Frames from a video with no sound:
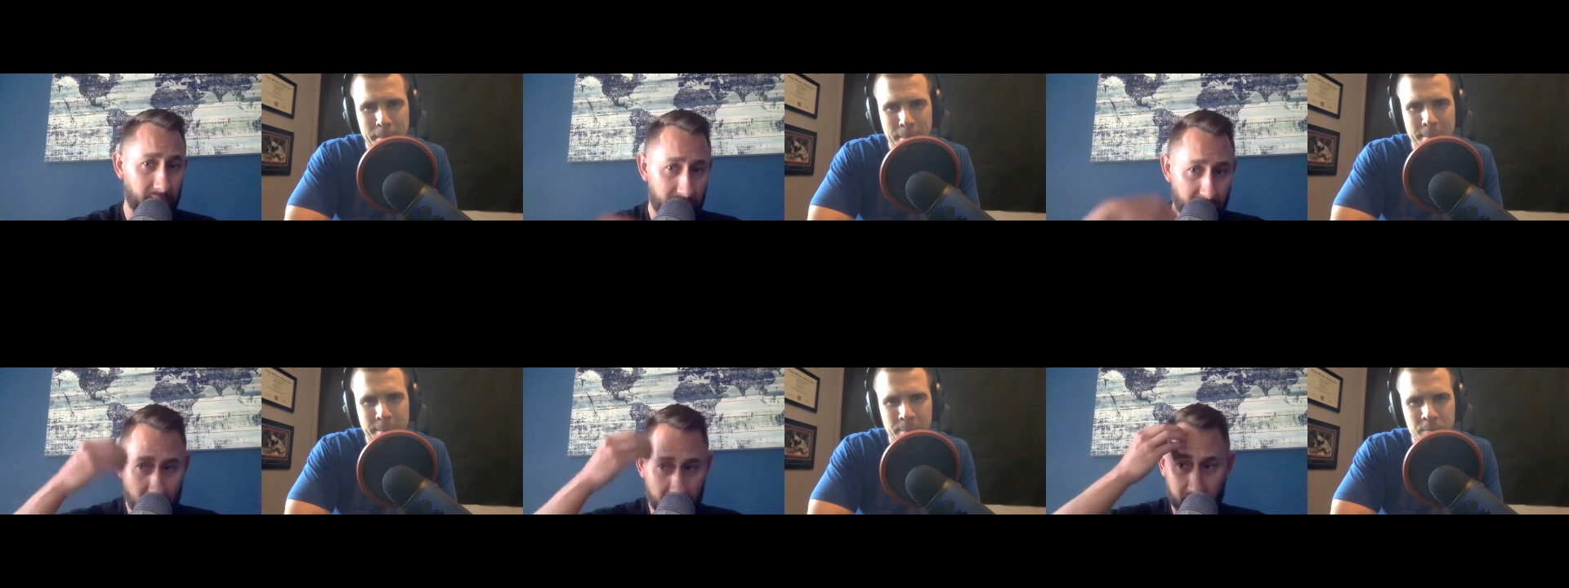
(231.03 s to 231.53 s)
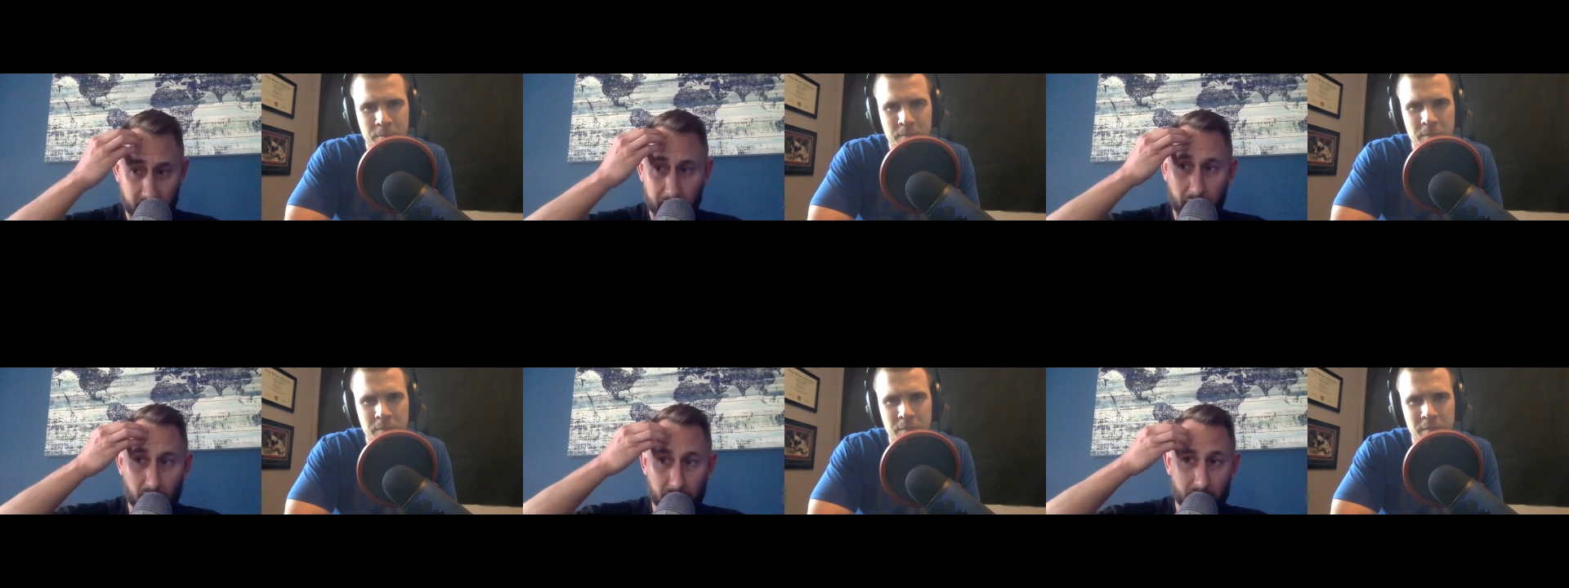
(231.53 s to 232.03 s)
Speaker 1: I have like a
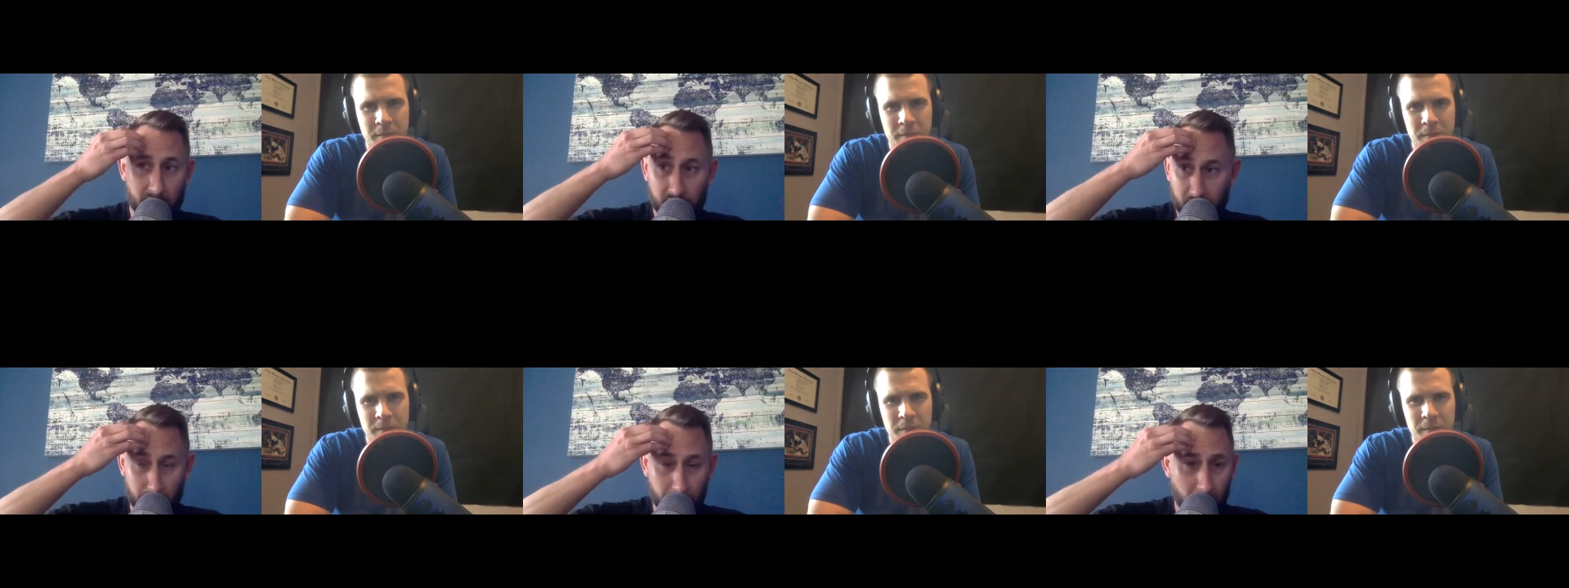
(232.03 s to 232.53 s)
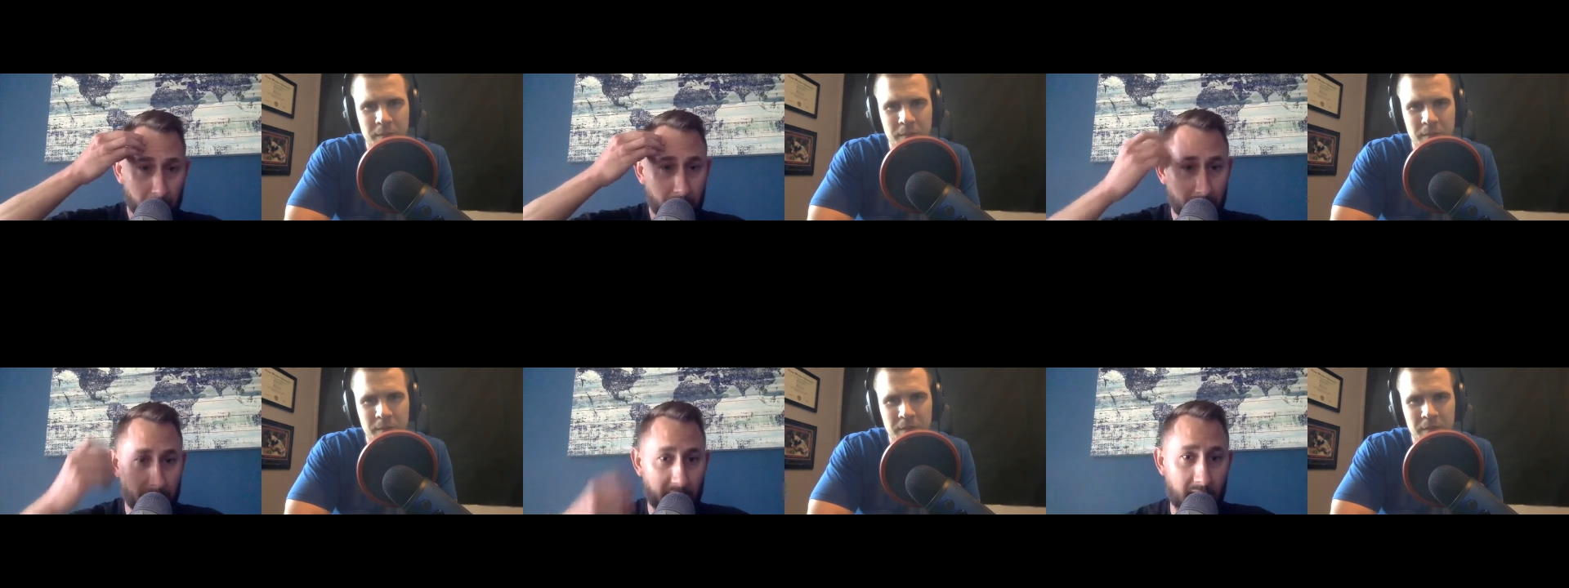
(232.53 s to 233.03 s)
permanent little bump on
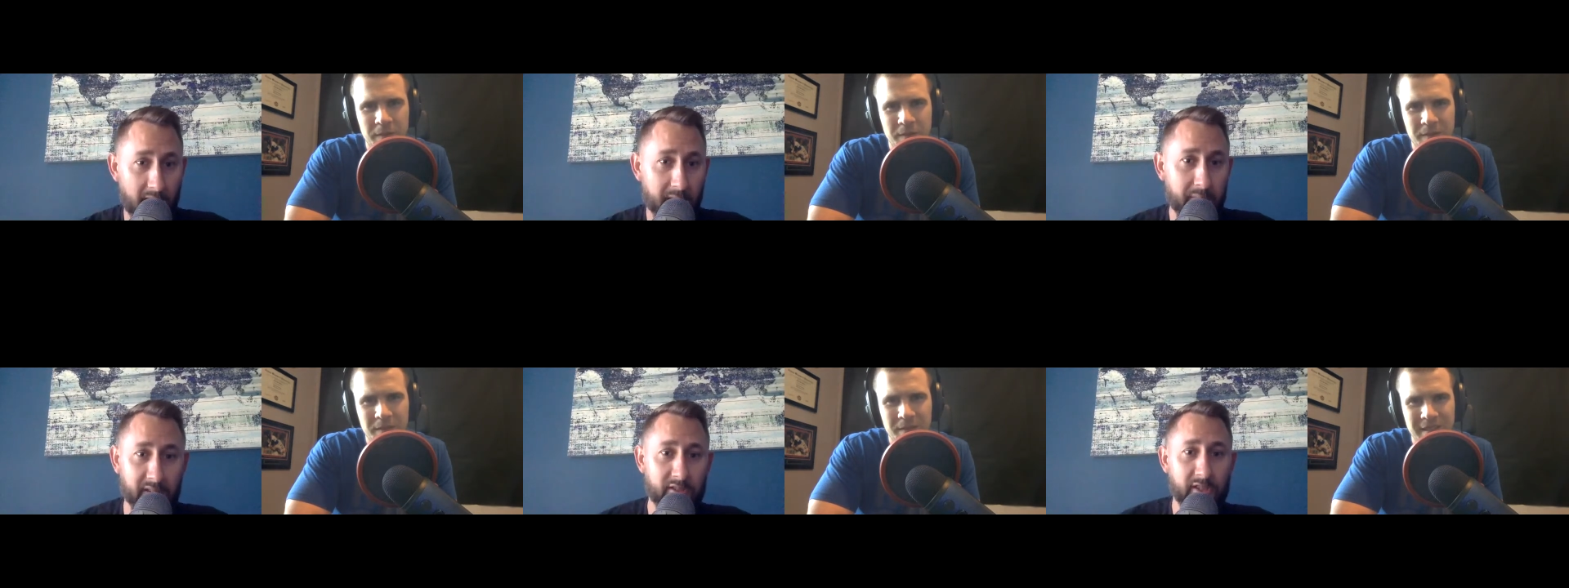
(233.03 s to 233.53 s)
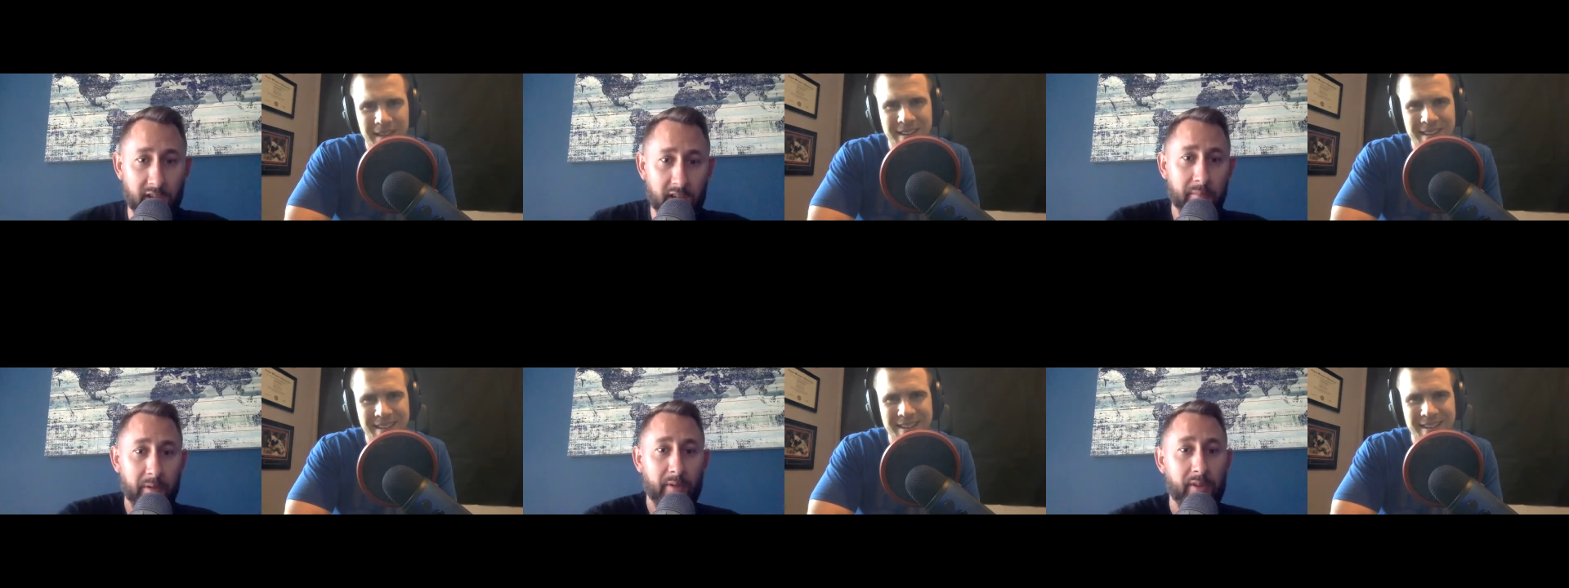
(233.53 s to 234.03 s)
my head because she hit me
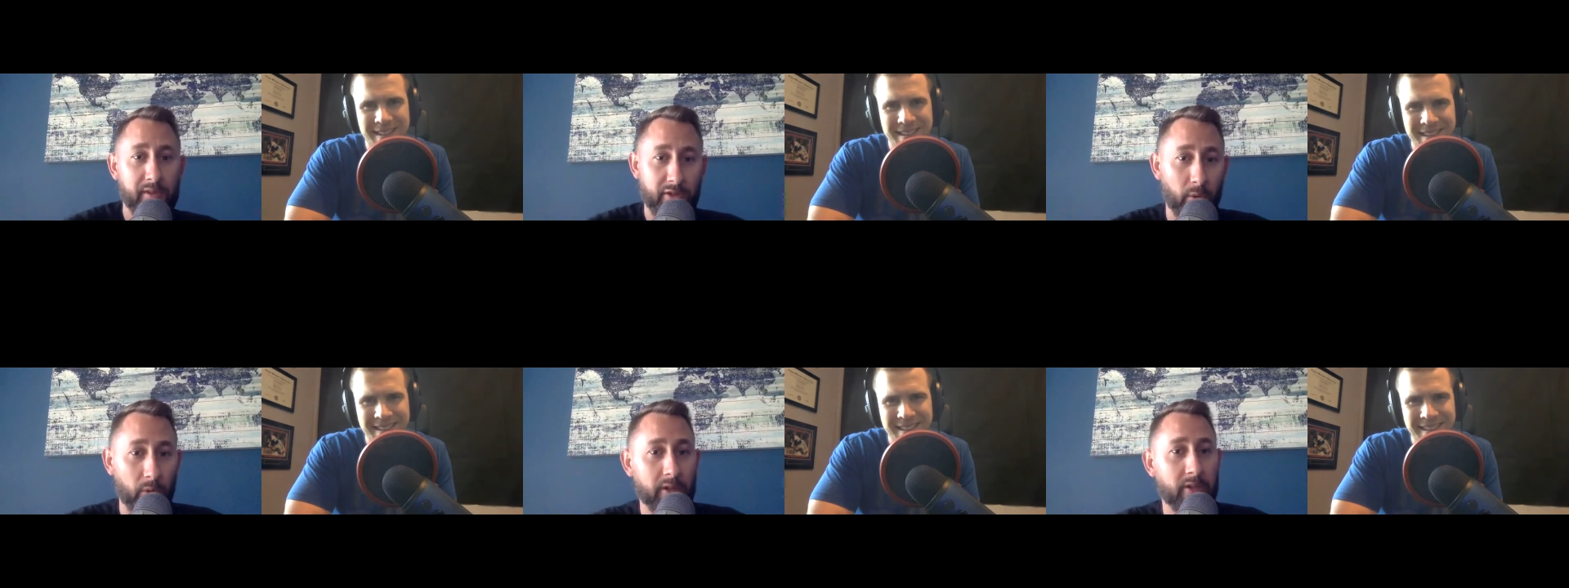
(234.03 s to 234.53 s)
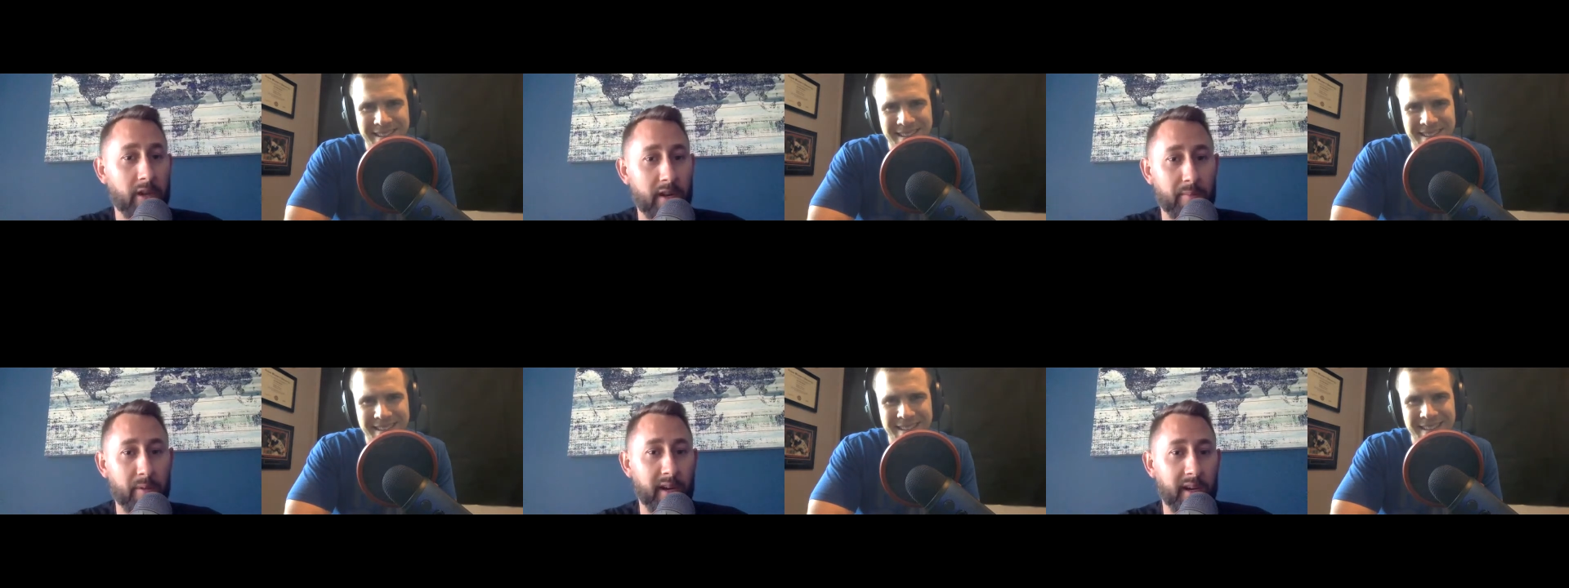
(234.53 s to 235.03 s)
with a door trying to
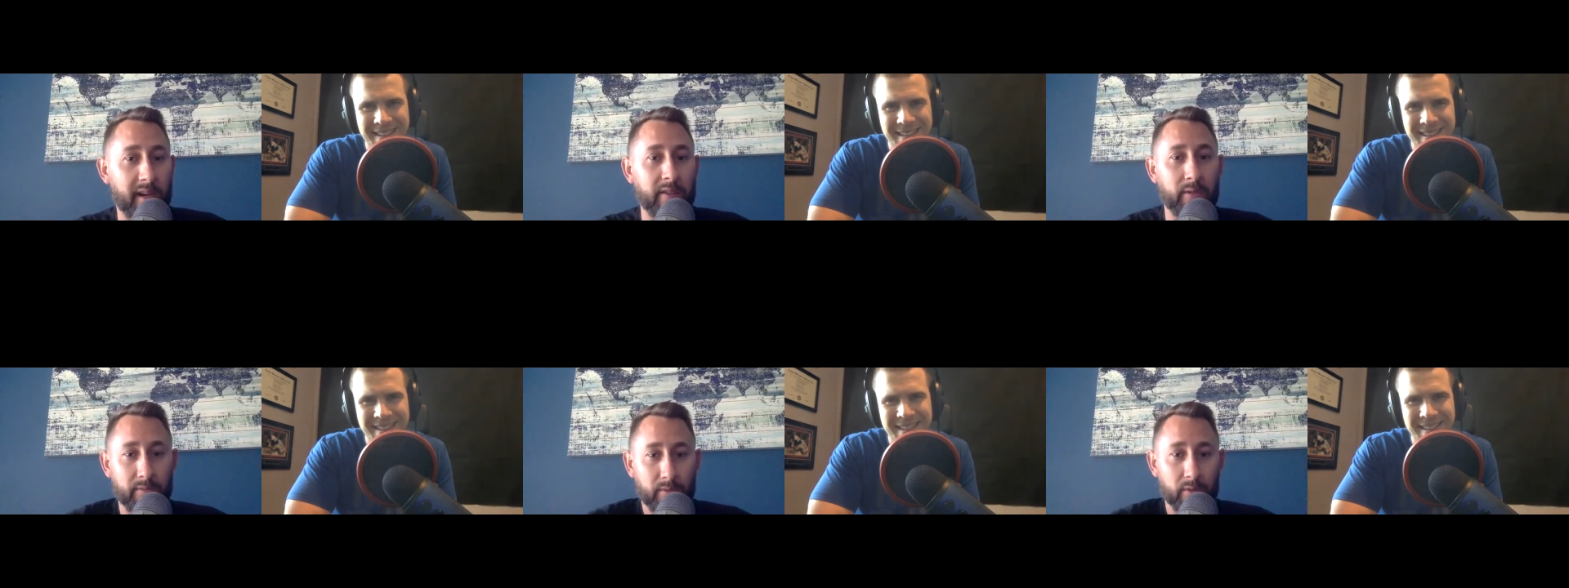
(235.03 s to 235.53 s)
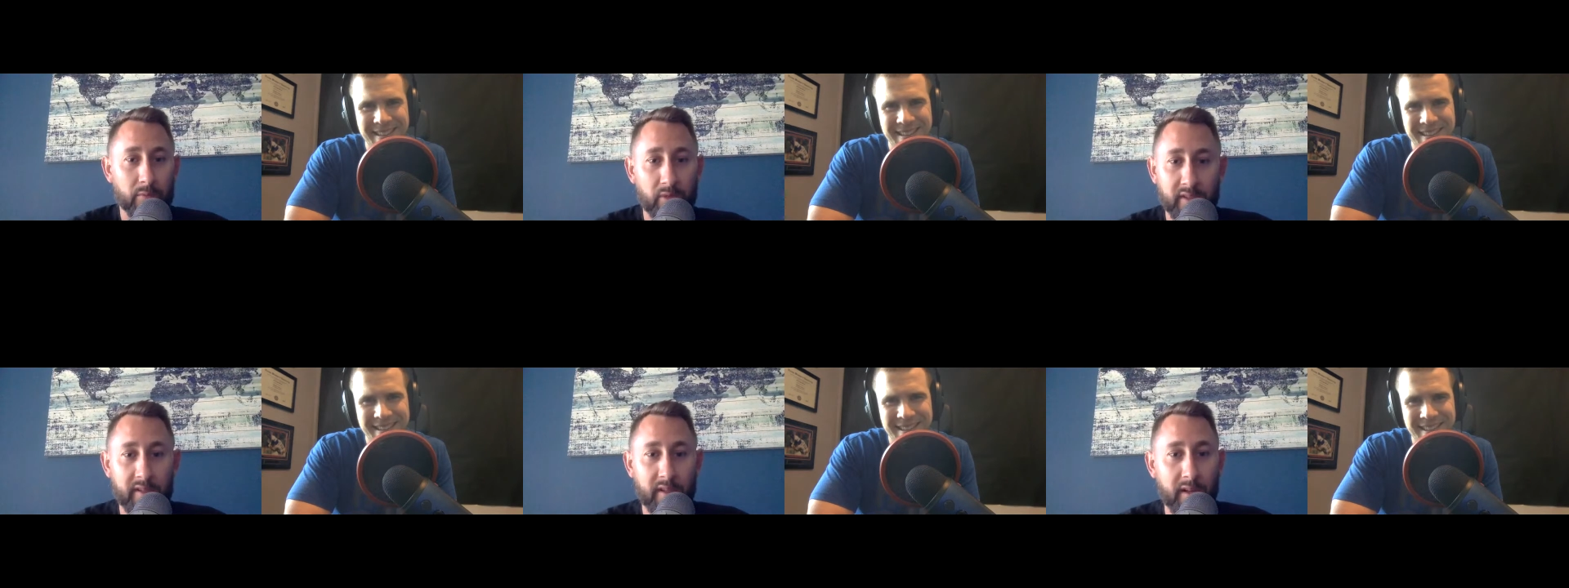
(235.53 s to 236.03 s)
break into her room one
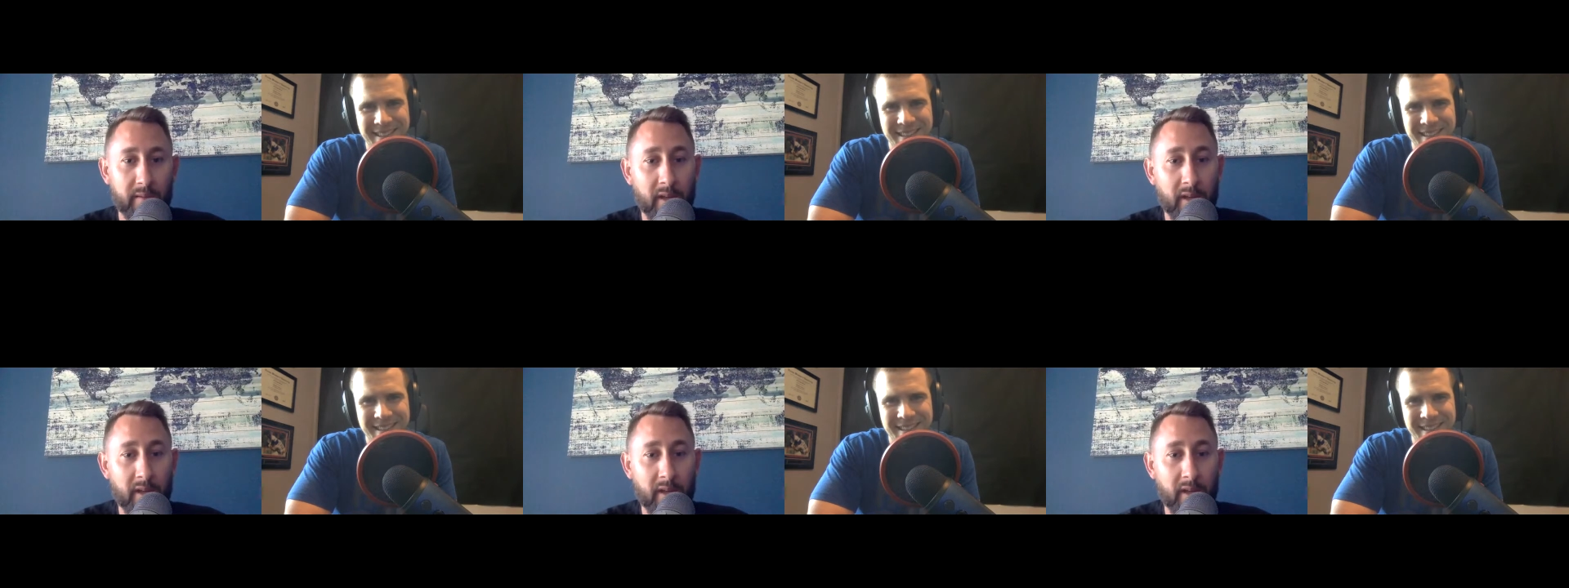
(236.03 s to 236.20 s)
time.